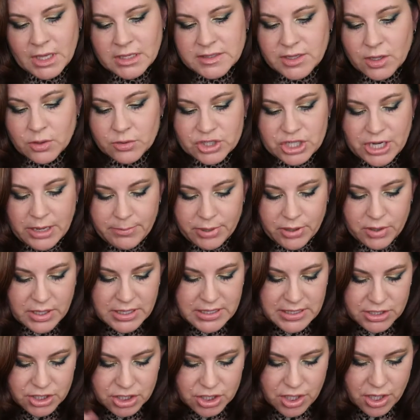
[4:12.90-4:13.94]
So shampoo,
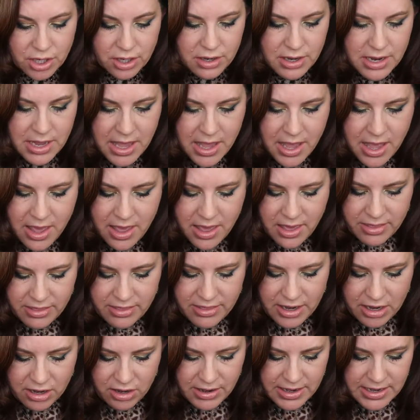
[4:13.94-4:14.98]
conditioner.
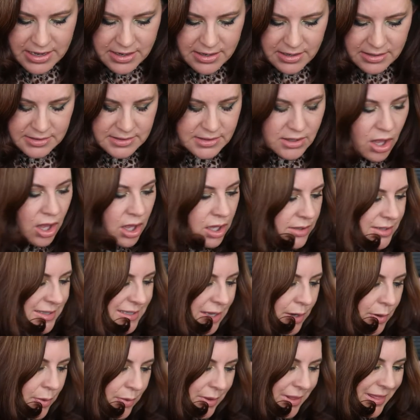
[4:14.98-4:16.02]
There is
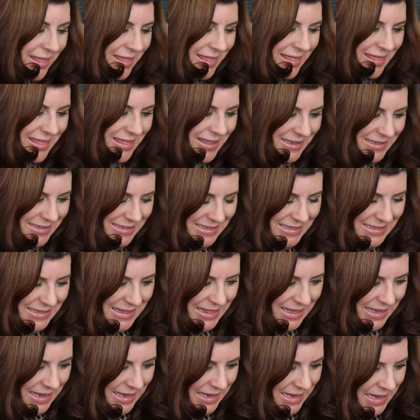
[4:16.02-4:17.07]
also this
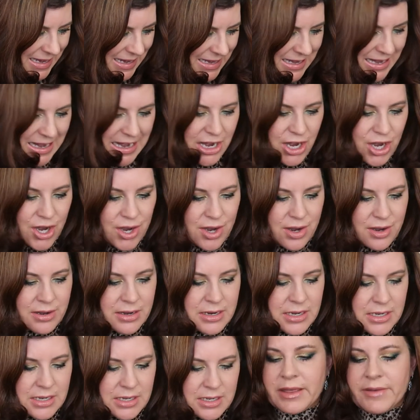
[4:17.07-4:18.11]
thing in here.
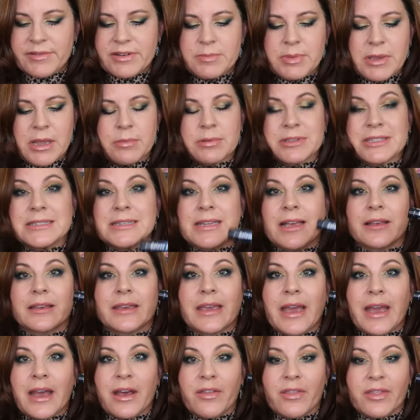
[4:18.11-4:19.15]
i love to be able to tell
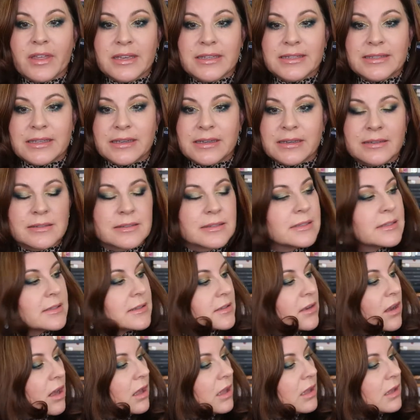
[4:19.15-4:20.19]
you how this is.
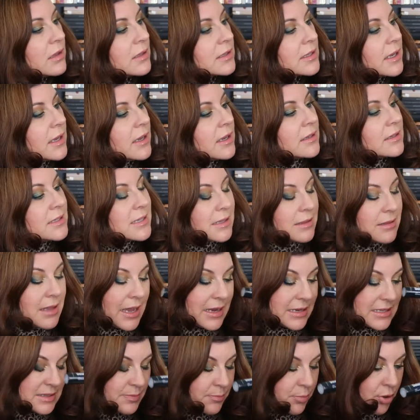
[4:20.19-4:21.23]
It's called a uh,
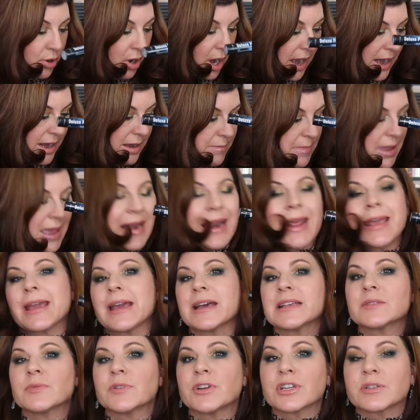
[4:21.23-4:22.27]
Deluxe Prime. And I
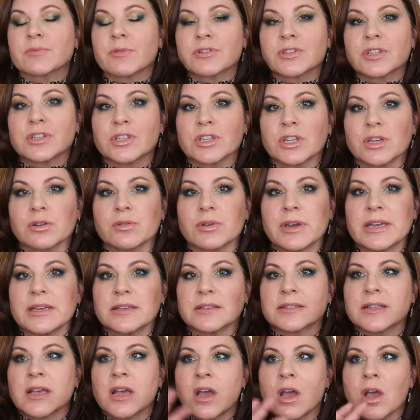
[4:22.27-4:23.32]
guess what you're supposed to do
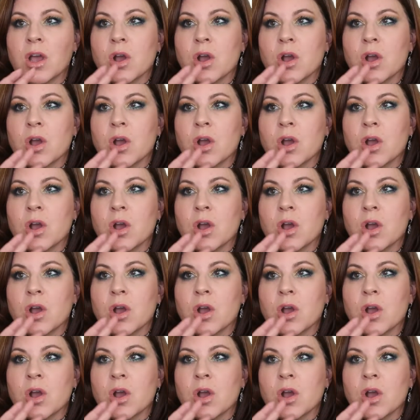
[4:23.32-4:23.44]
is